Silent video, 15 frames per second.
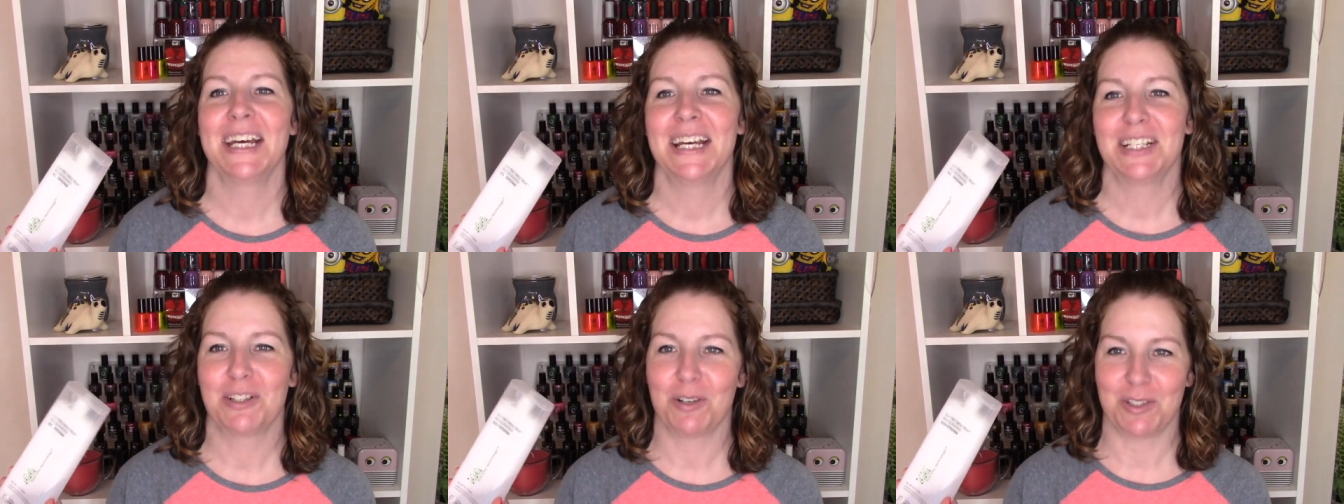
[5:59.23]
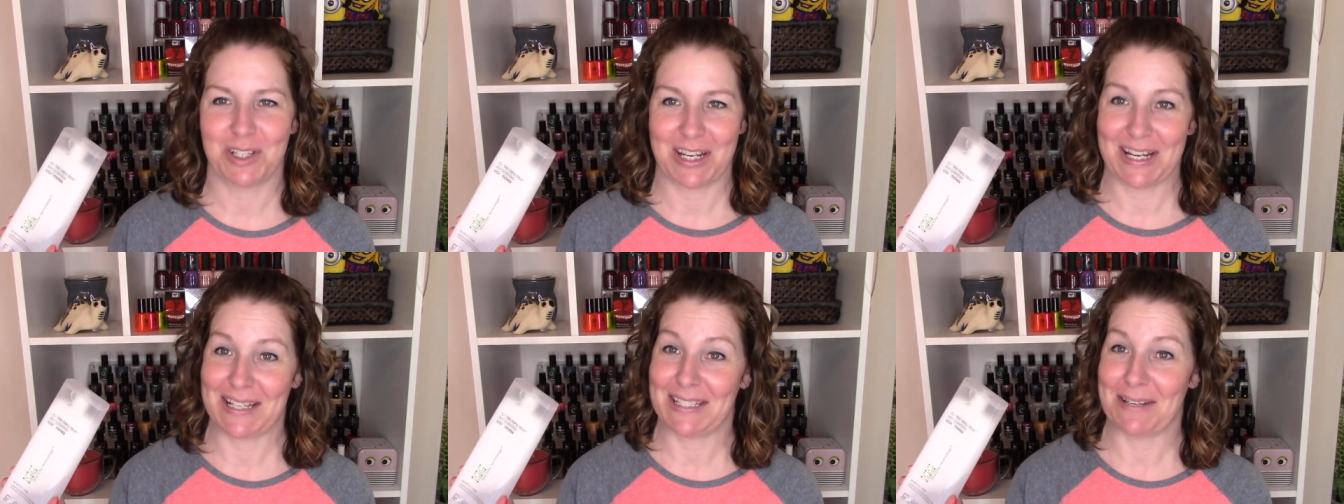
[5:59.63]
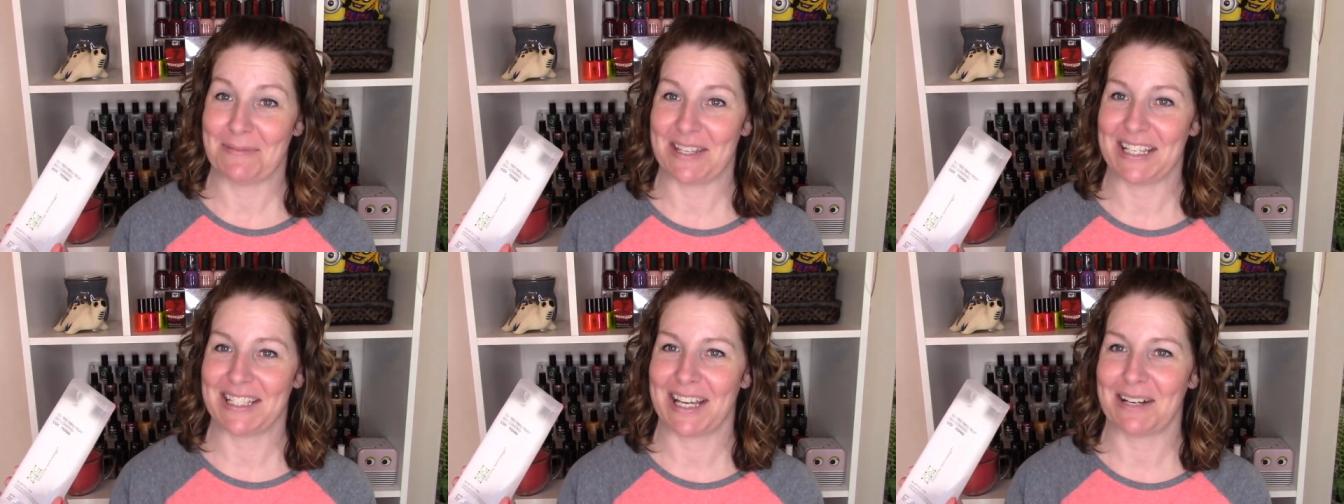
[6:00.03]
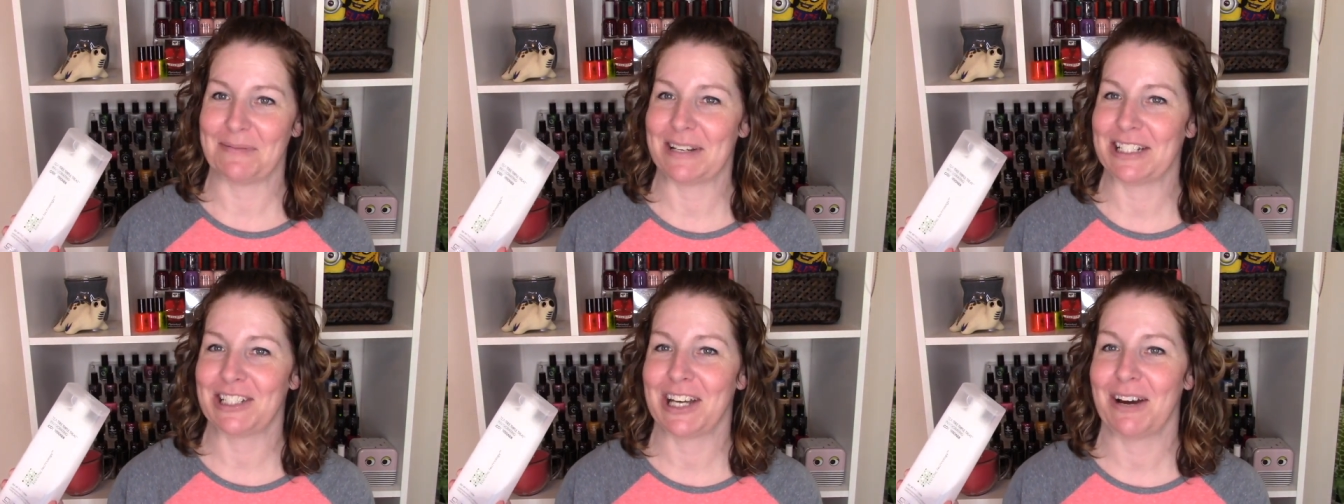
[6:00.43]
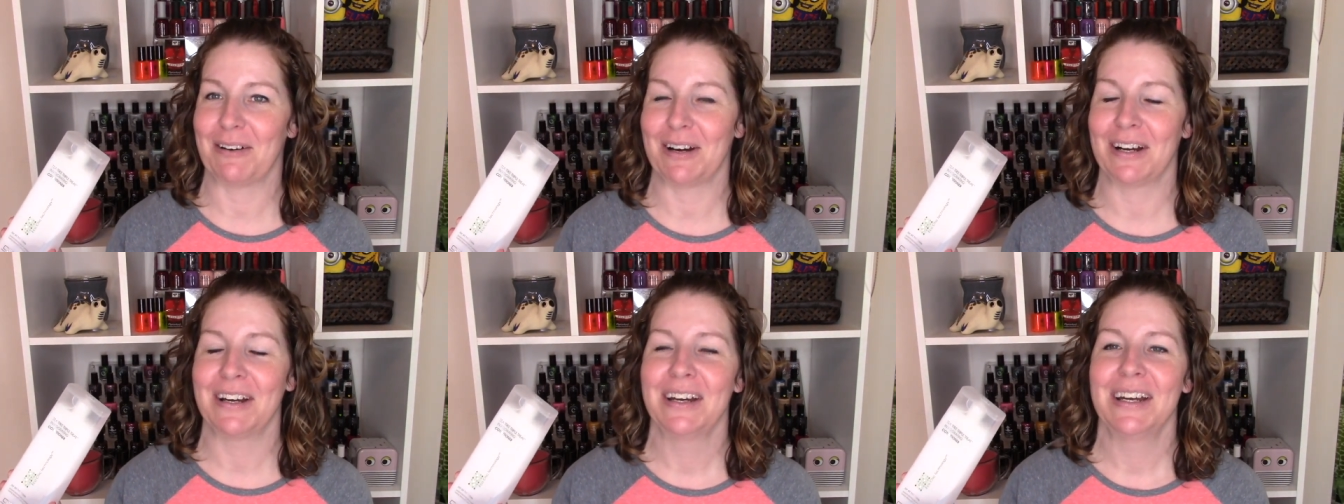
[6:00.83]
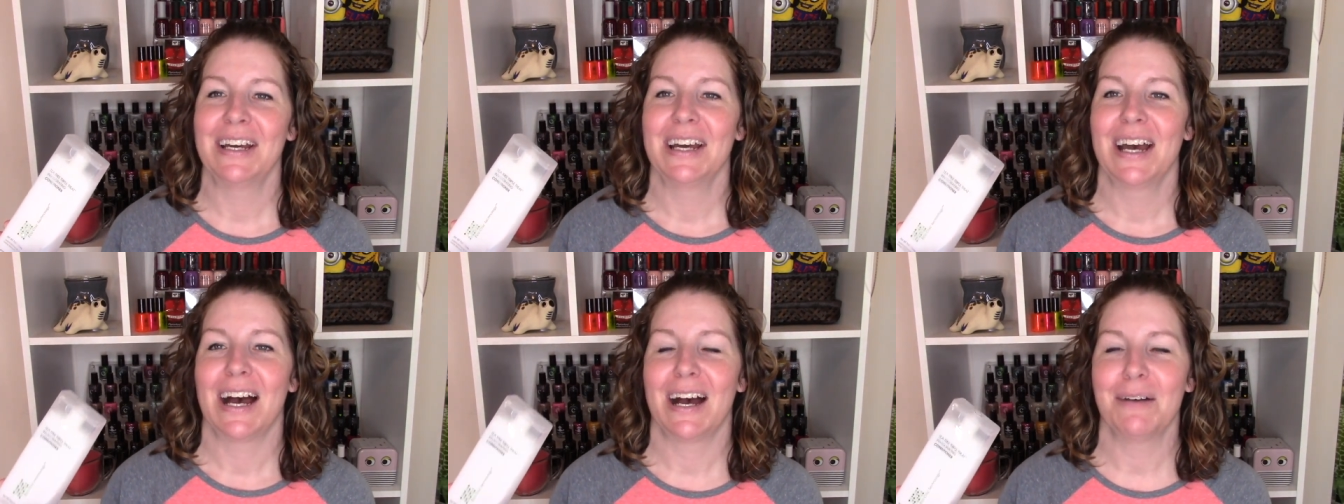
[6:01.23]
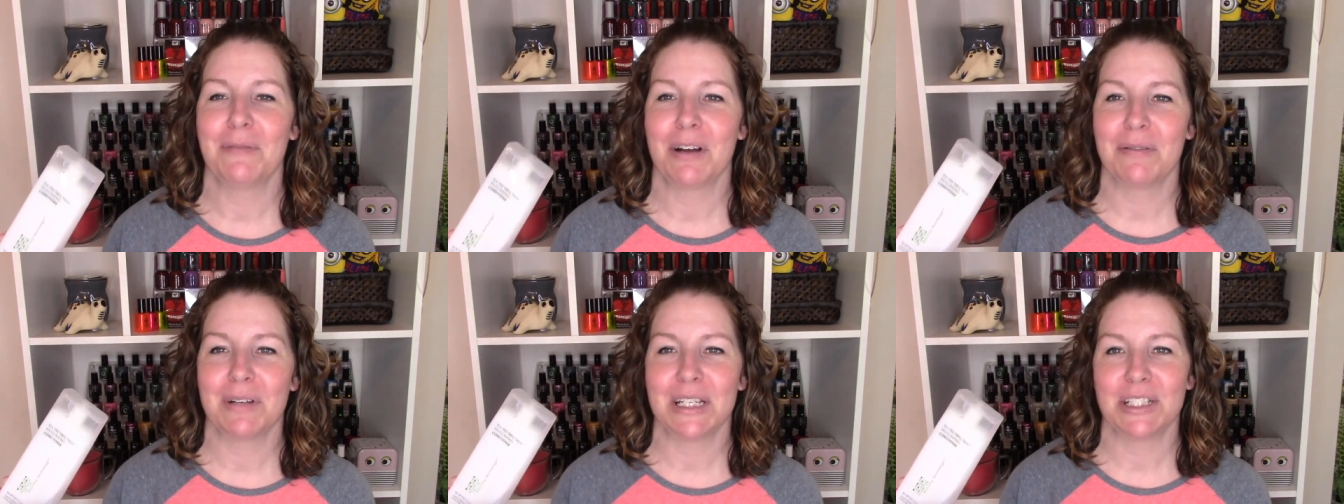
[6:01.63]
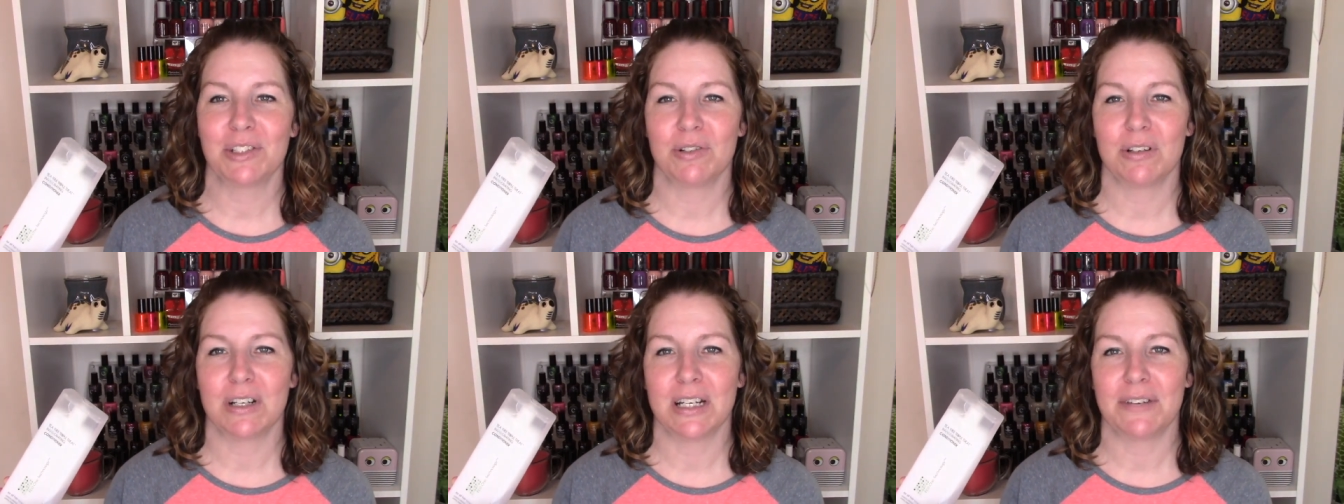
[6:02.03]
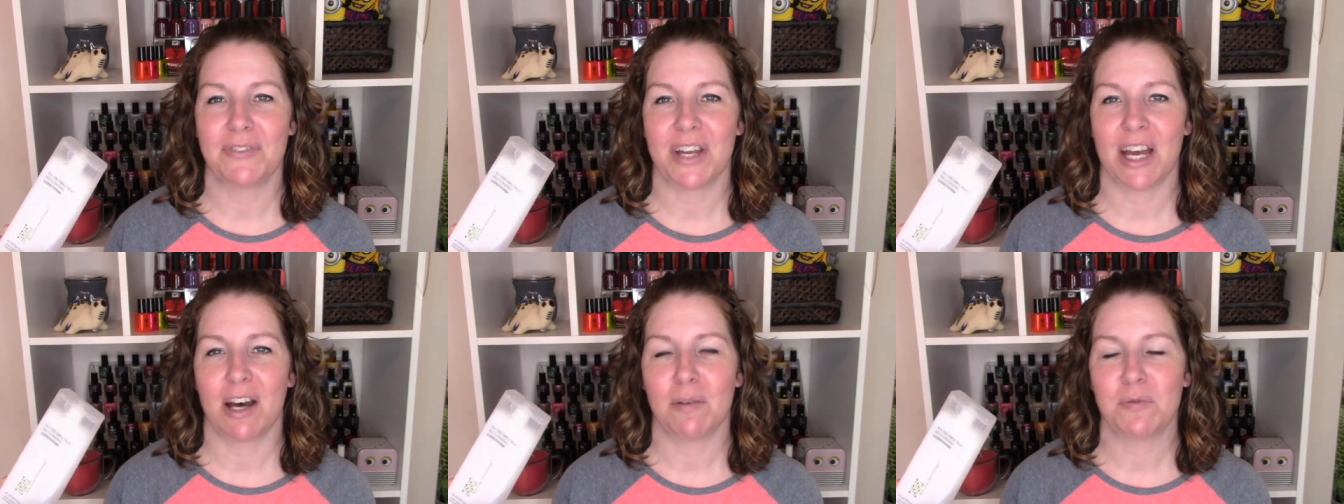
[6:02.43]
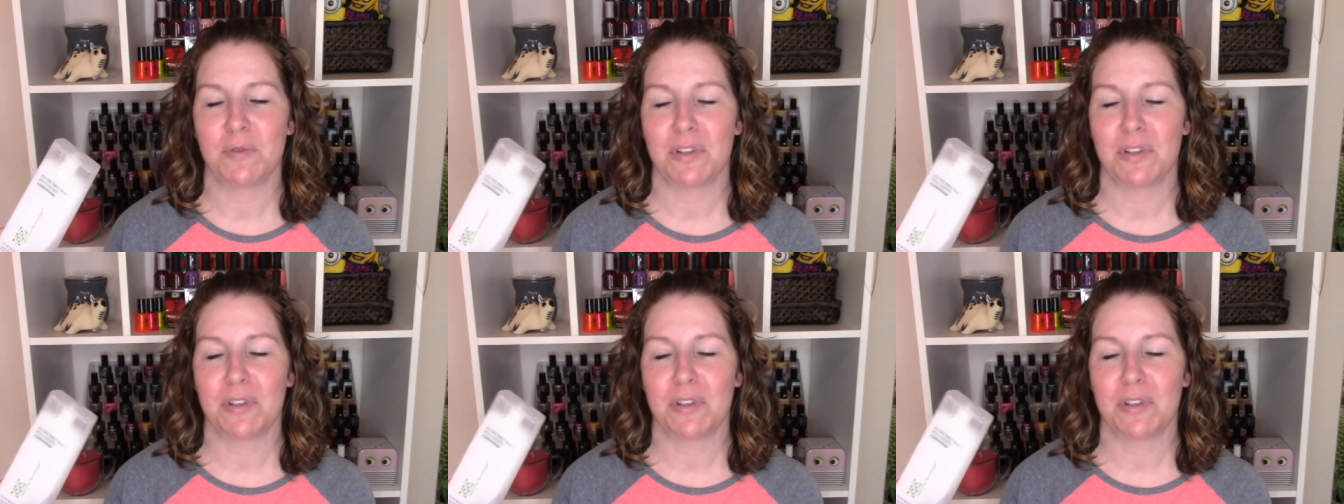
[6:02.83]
Told you I got some of these out of my shower. I'm not really sure if it helped